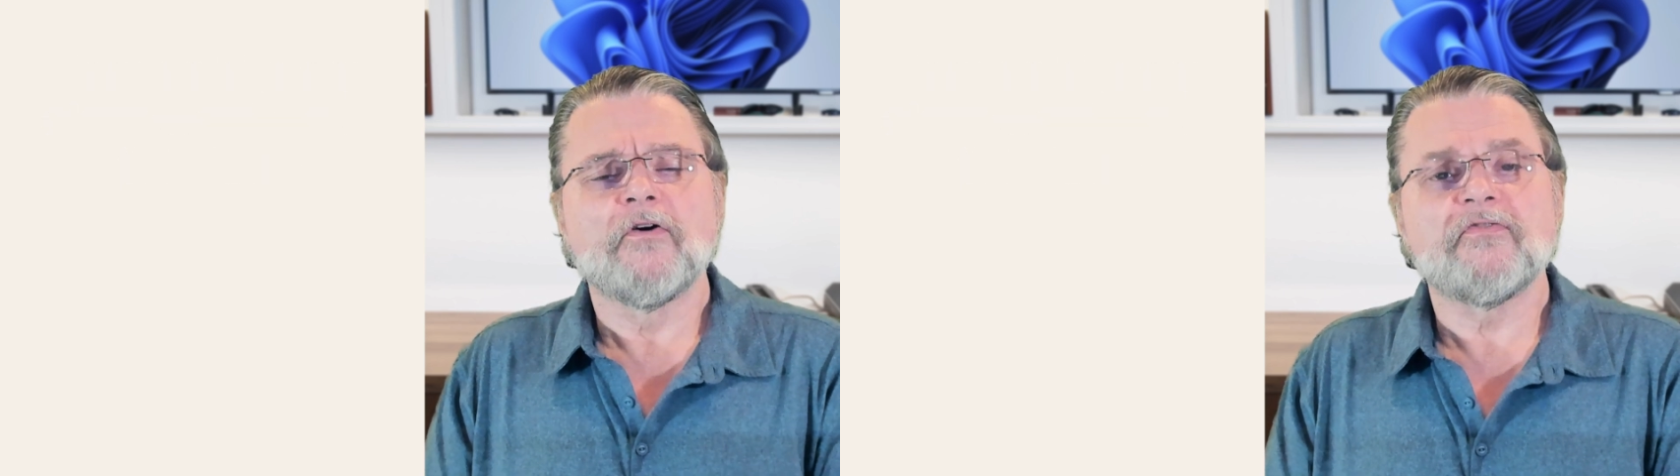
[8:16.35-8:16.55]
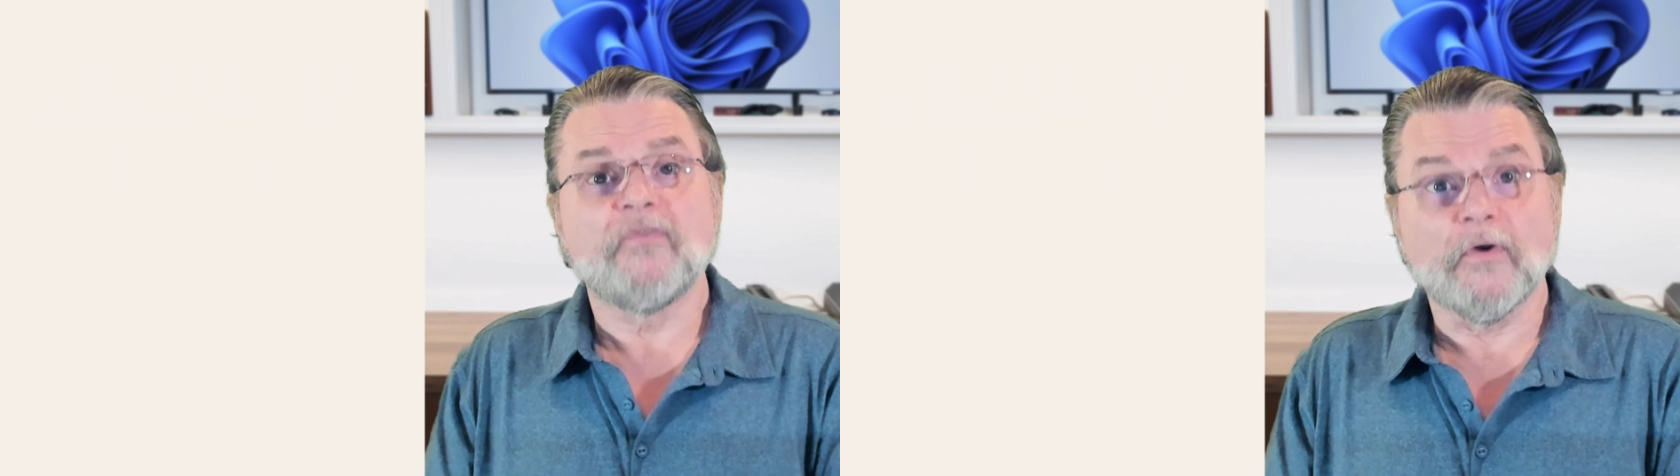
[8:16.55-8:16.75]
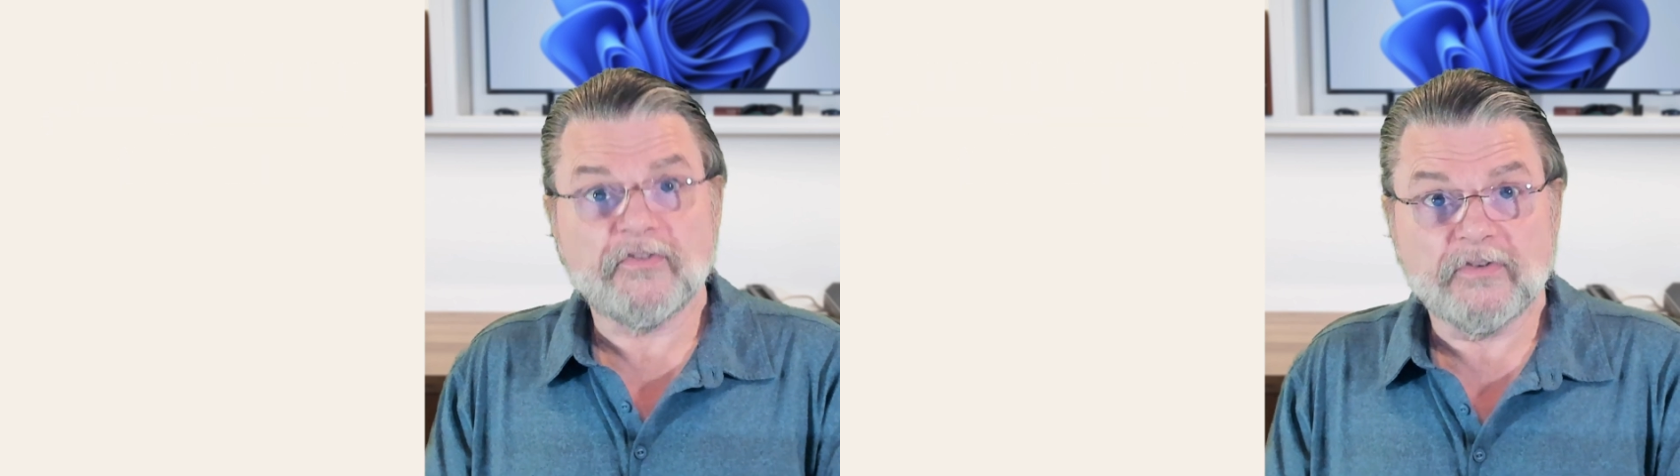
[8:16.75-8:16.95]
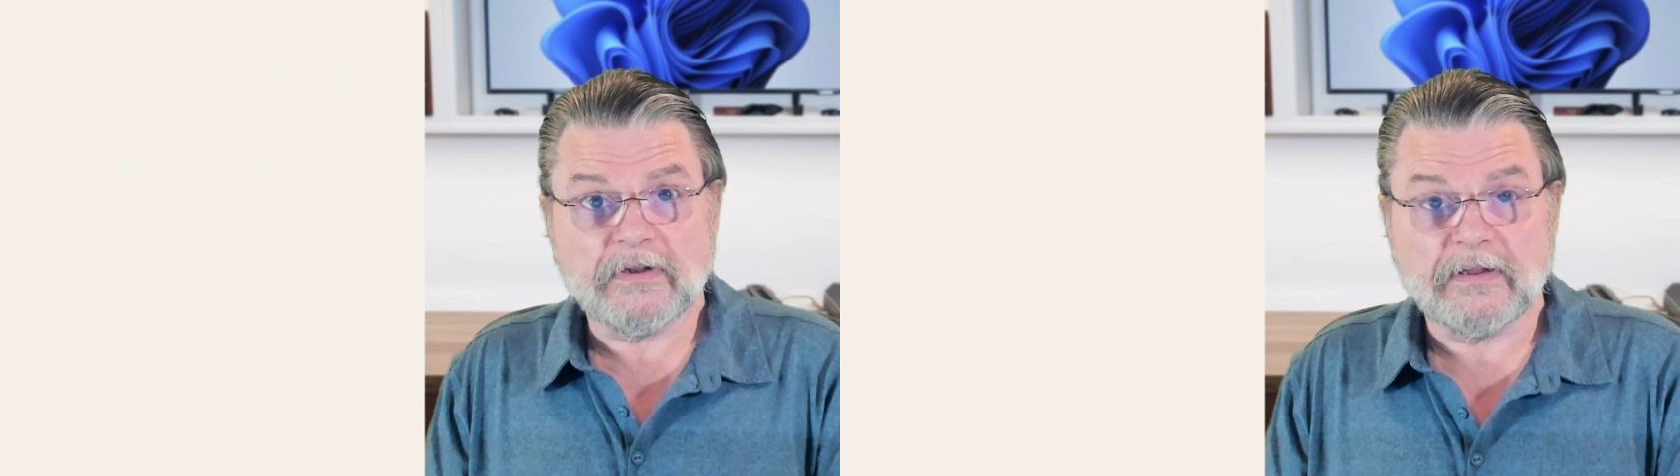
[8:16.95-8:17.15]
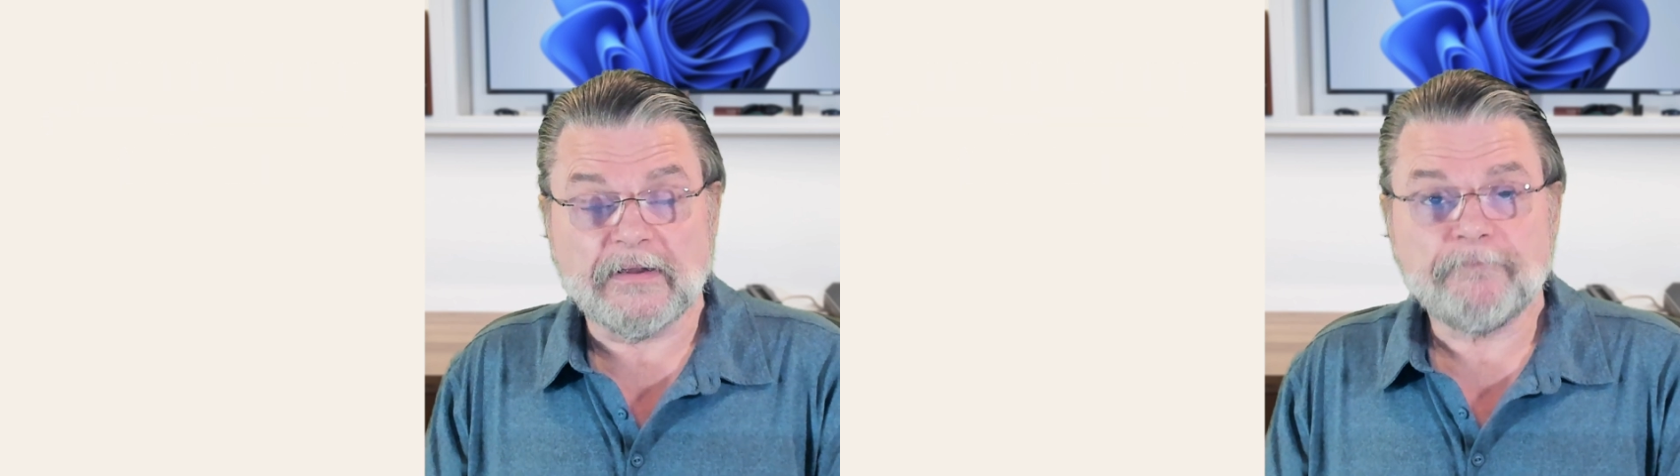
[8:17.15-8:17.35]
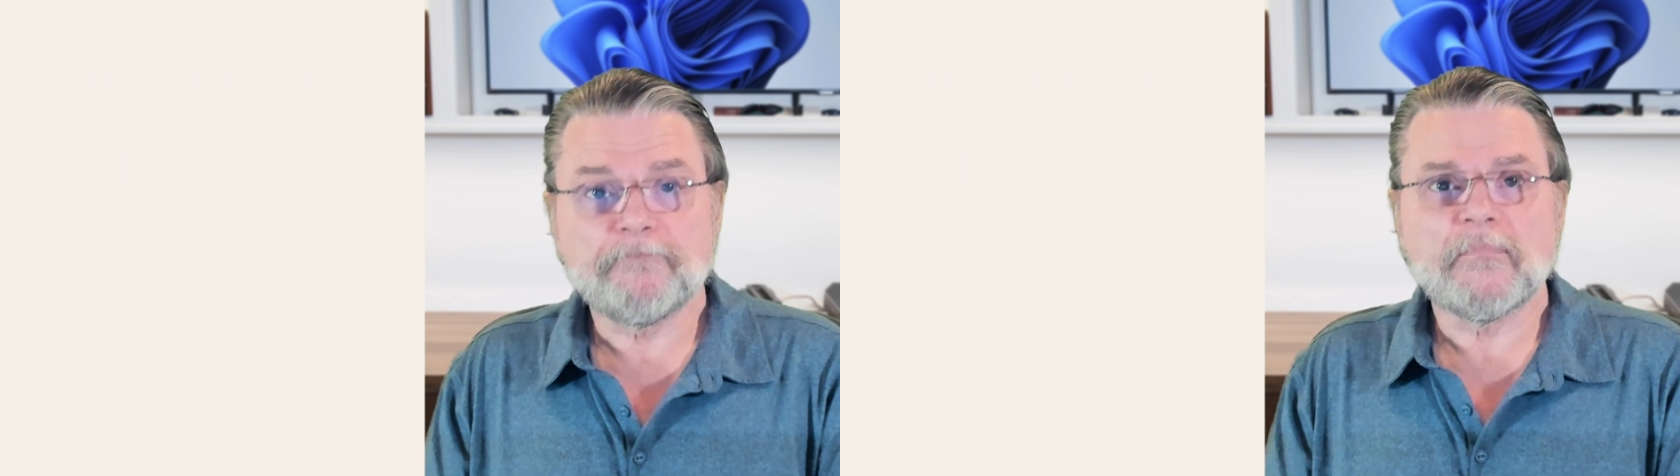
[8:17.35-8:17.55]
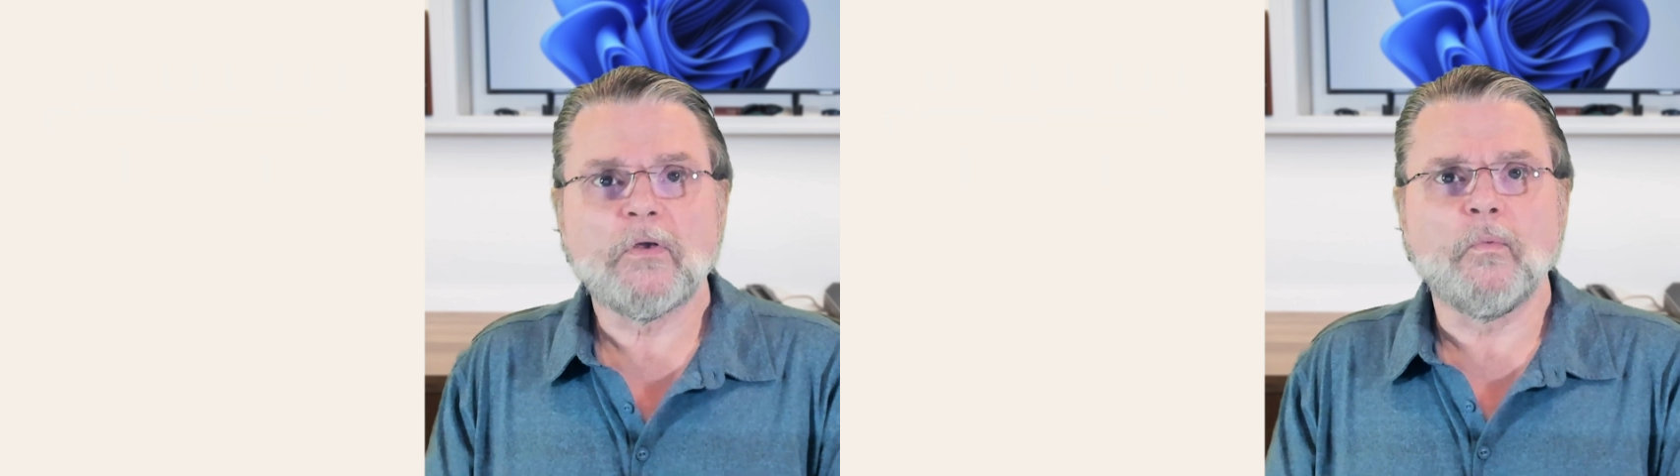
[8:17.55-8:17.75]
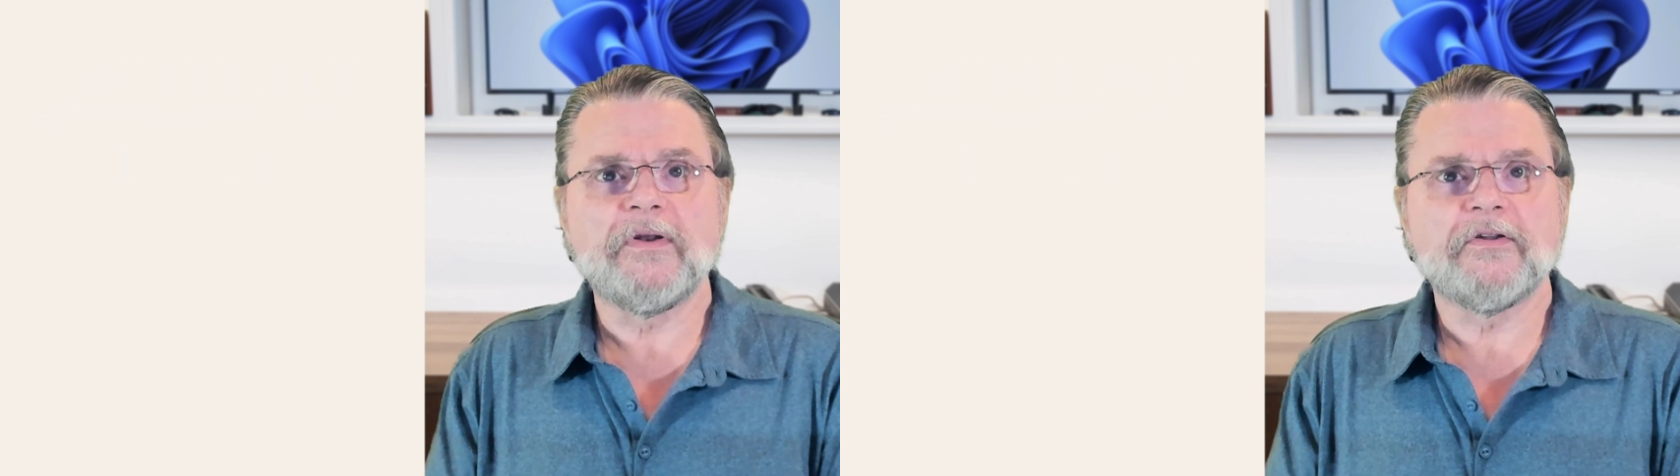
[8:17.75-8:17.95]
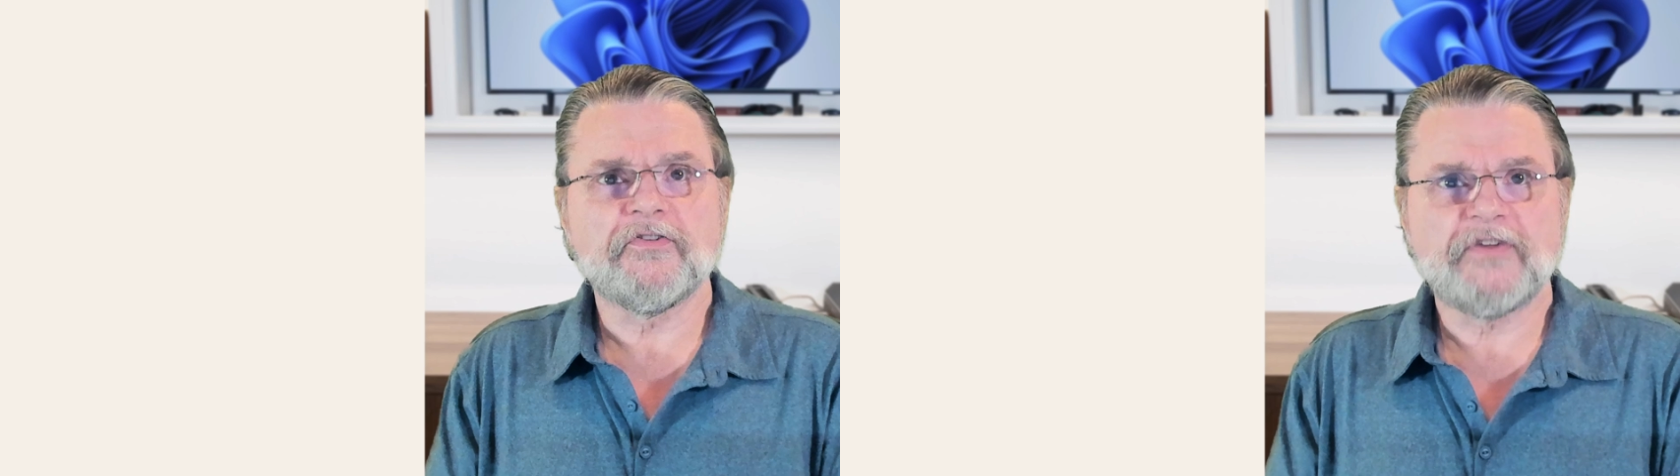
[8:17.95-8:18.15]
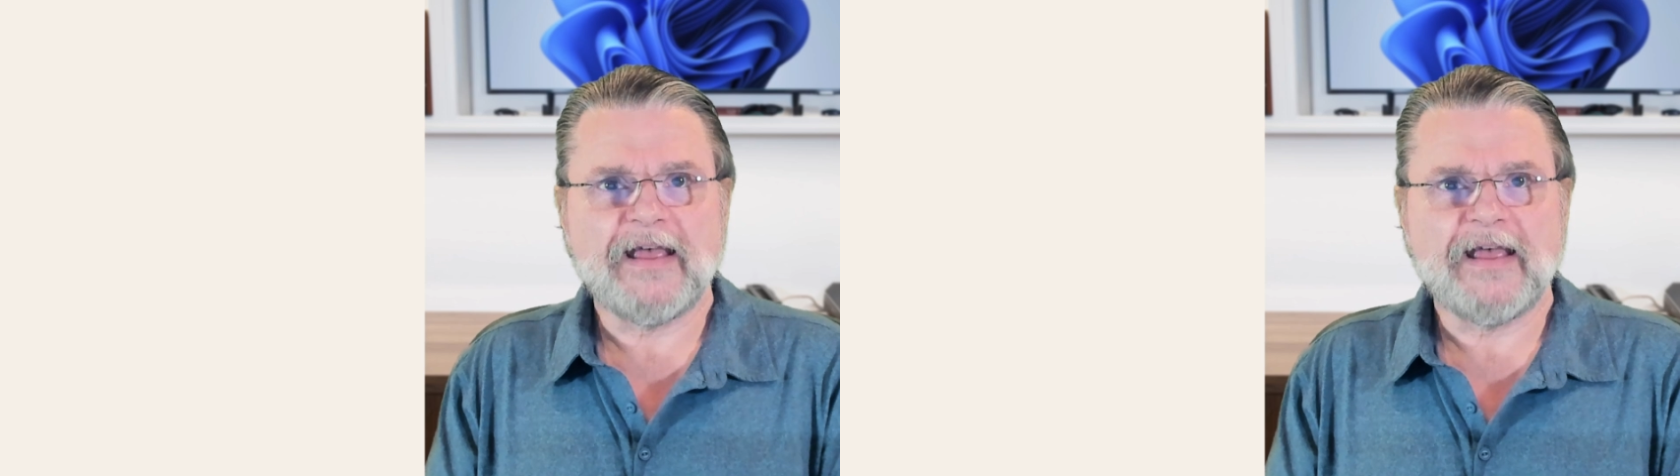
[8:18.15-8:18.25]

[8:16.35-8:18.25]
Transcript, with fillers: Fortunately, Windows